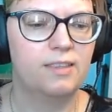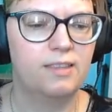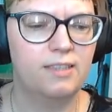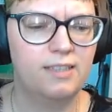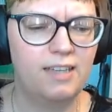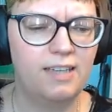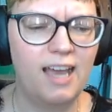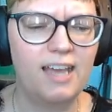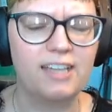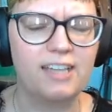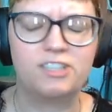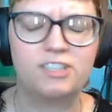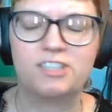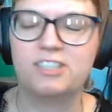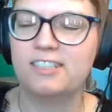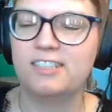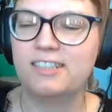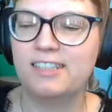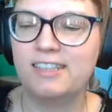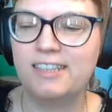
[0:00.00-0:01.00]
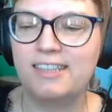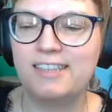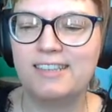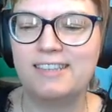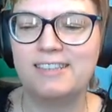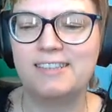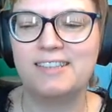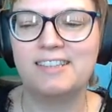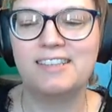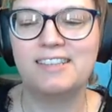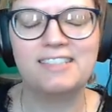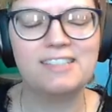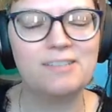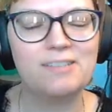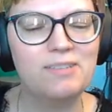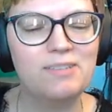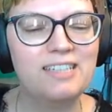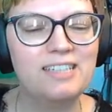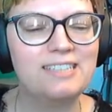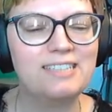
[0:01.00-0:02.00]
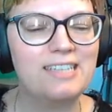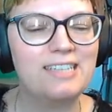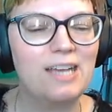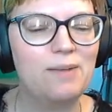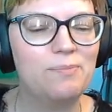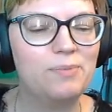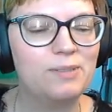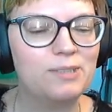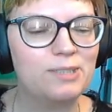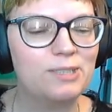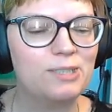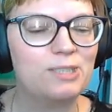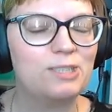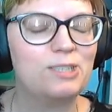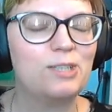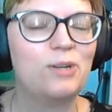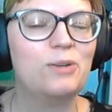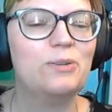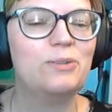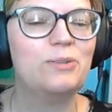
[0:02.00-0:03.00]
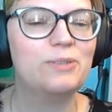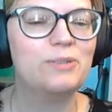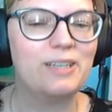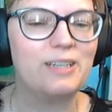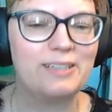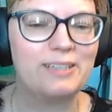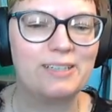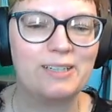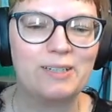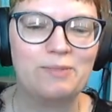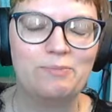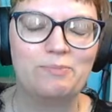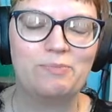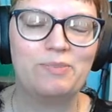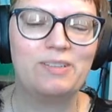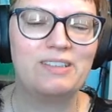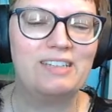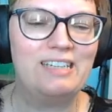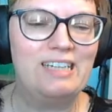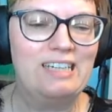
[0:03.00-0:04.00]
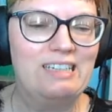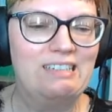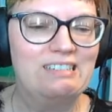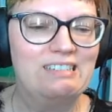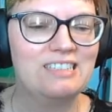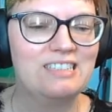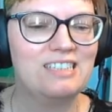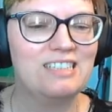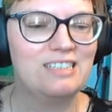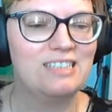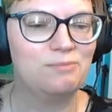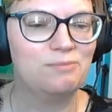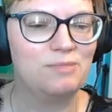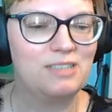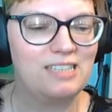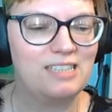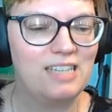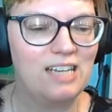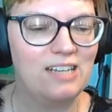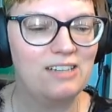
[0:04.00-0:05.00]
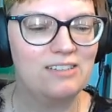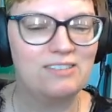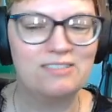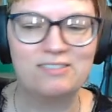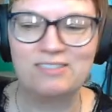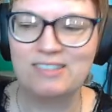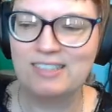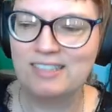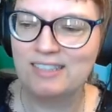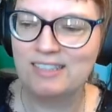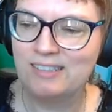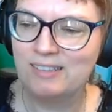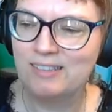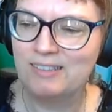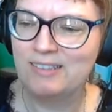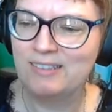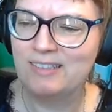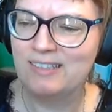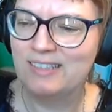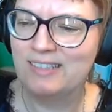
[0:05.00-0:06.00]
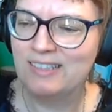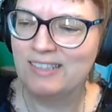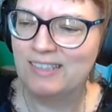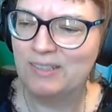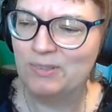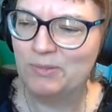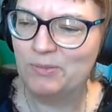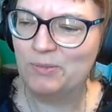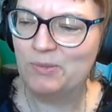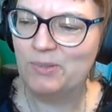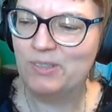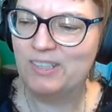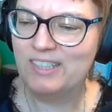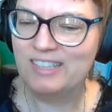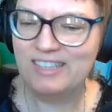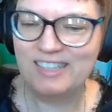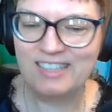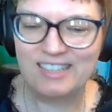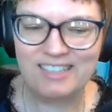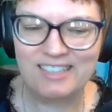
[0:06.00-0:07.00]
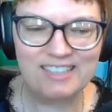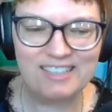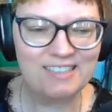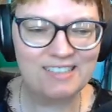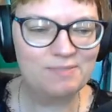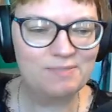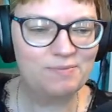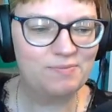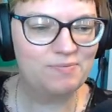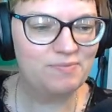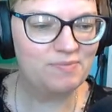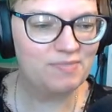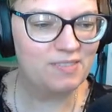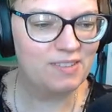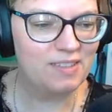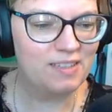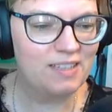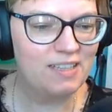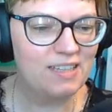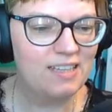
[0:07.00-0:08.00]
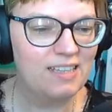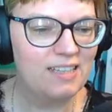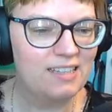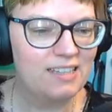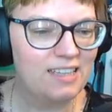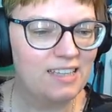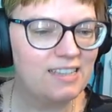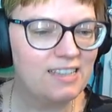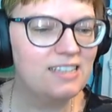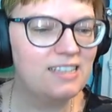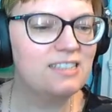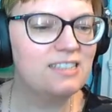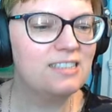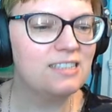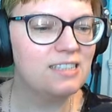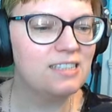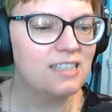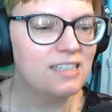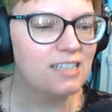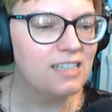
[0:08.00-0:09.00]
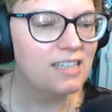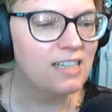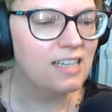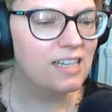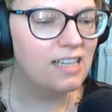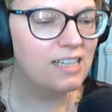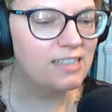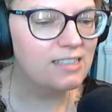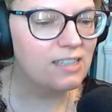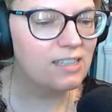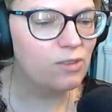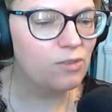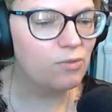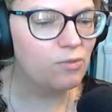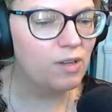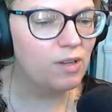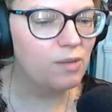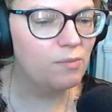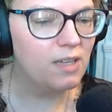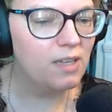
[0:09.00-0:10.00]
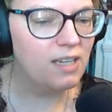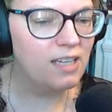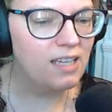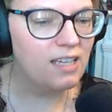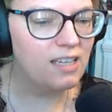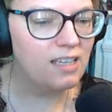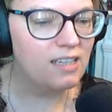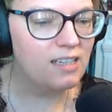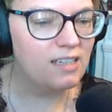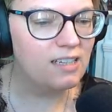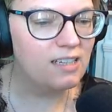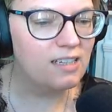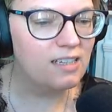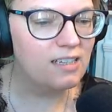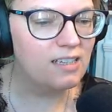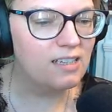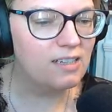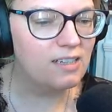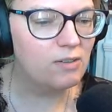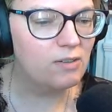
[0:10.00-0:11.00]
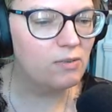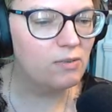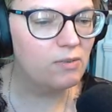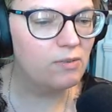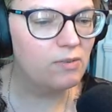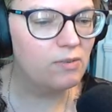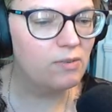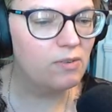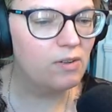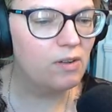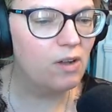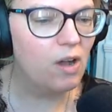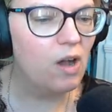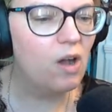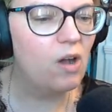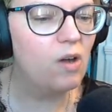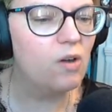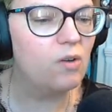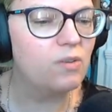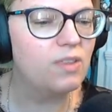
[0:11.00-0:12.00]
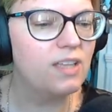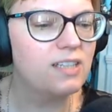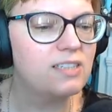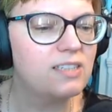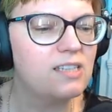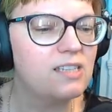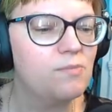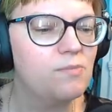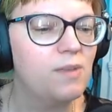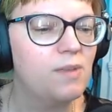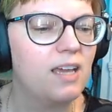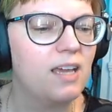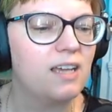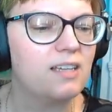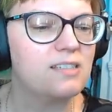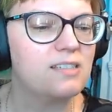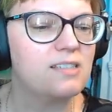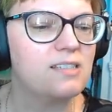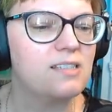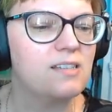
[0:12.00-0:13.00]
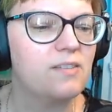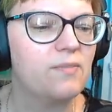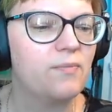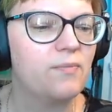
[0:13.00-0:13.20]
Gosh. Some of these samples are so, like, complete unto themselves. What the? Like, this is a 3-minute... Oh, that's the mix.